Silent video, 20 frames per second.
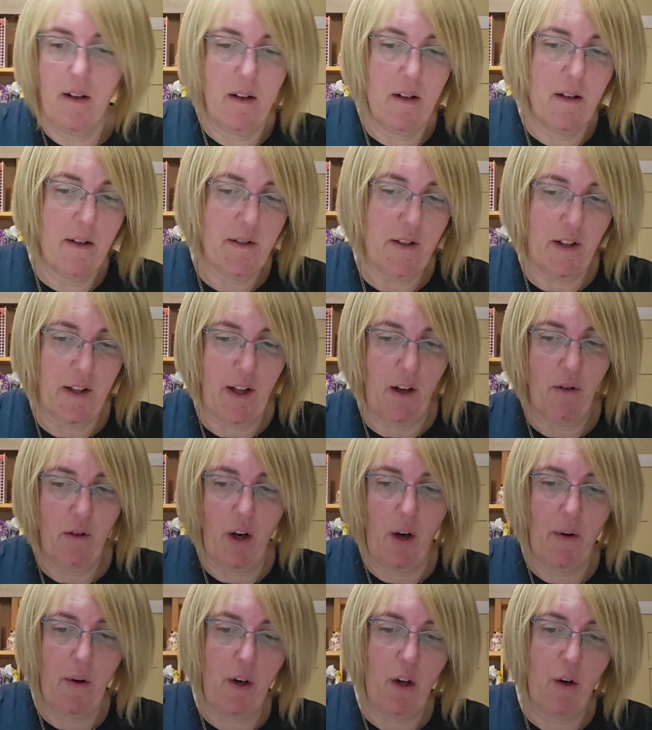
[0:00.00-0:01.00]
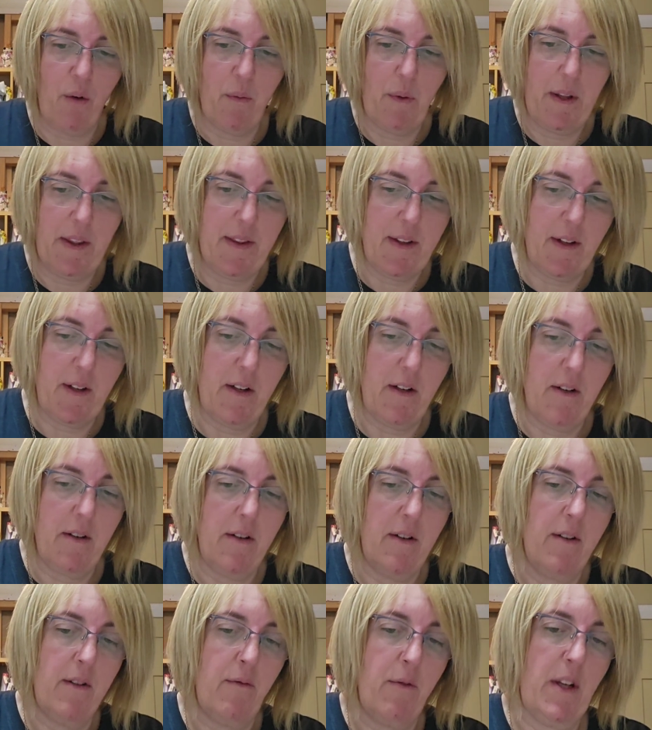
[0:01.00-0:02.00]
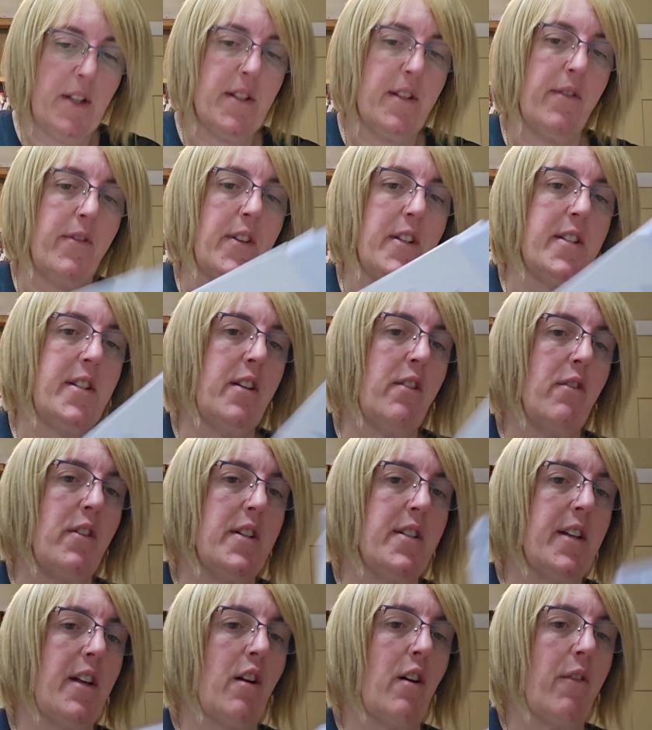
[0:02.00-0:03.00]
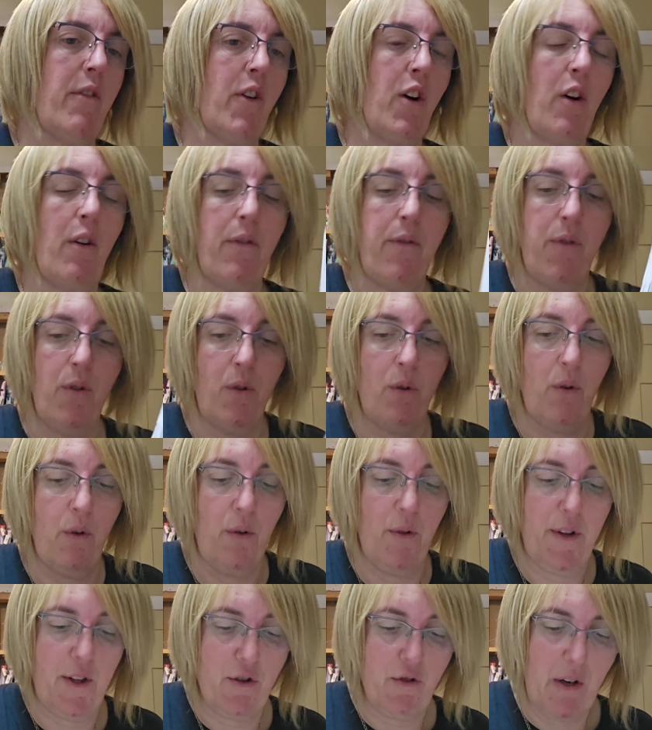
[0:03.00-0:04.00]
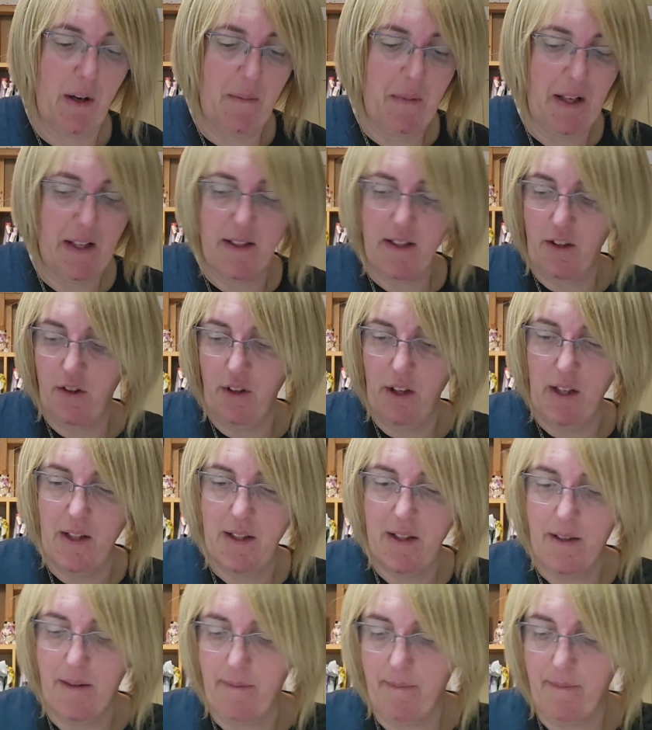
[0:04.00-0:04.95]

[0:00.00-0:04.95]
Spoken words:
So they'll go along with the rest of the series that I've got for the Dreaming series.